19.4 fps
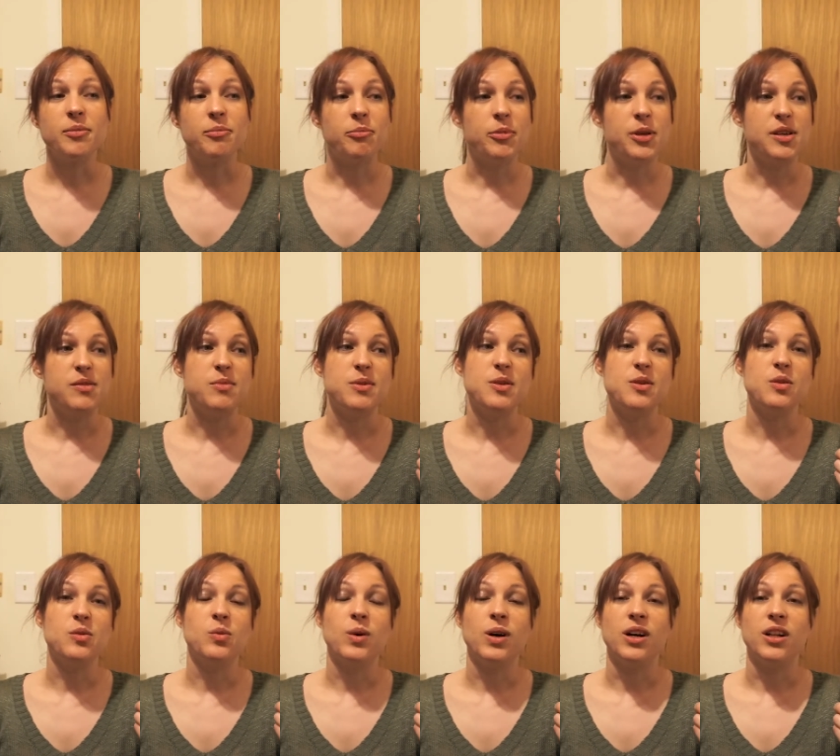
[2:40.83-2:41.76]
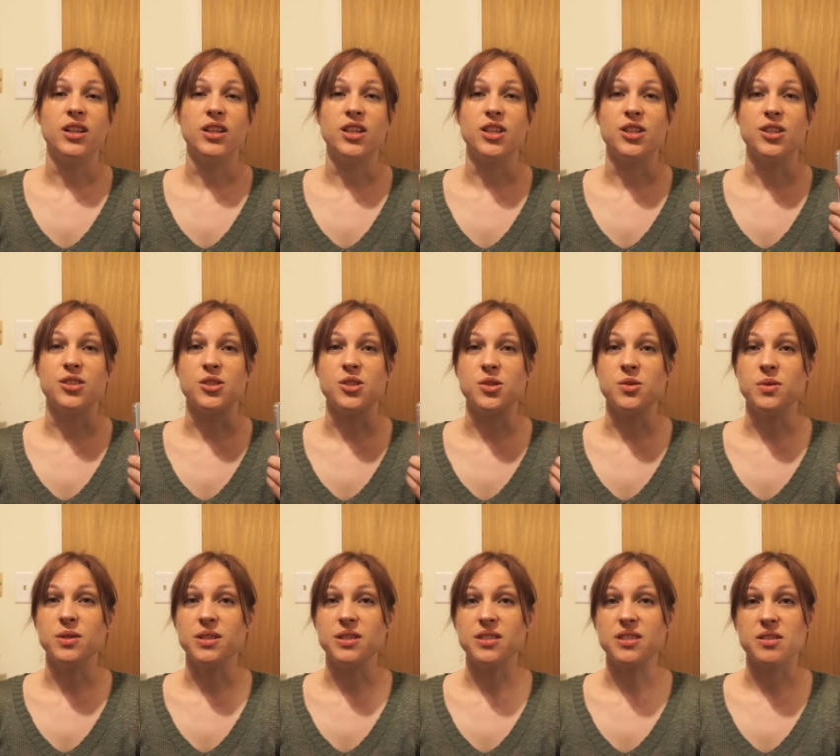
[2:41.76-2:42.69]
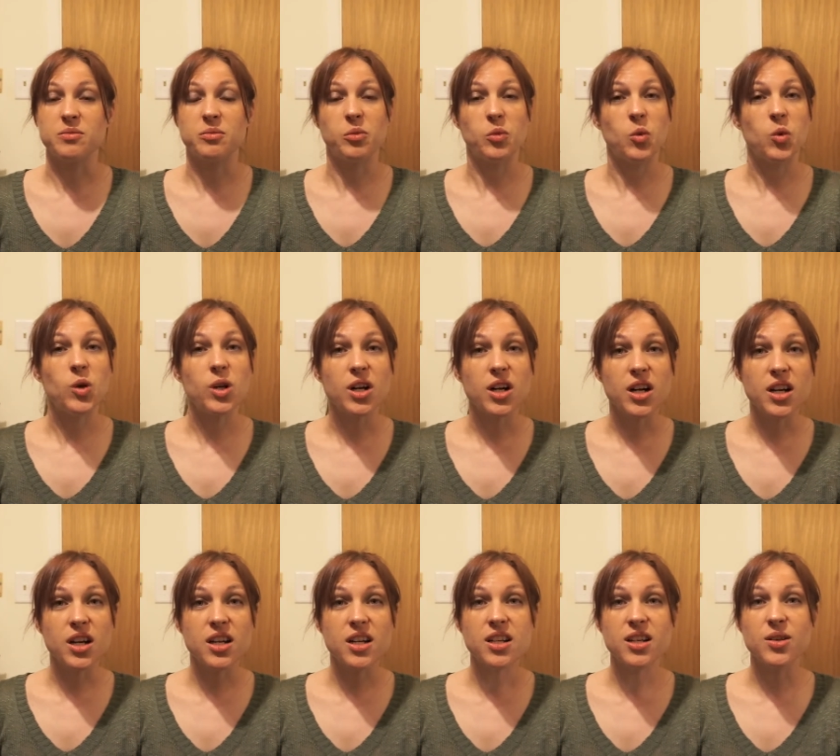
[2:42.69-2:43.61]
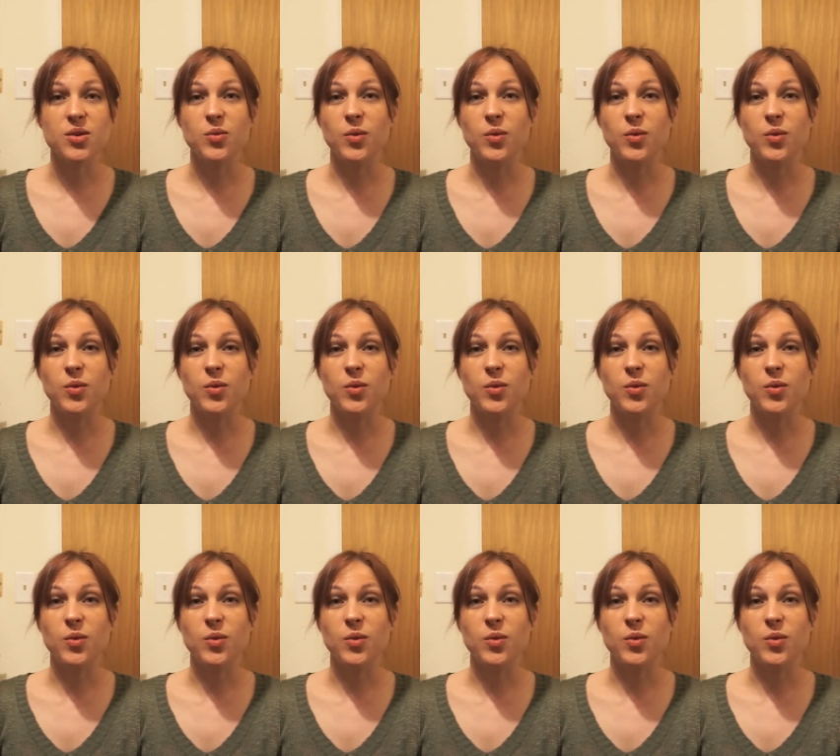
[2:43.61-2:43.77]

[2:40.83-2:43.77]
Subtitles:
maybe while you're doing some work,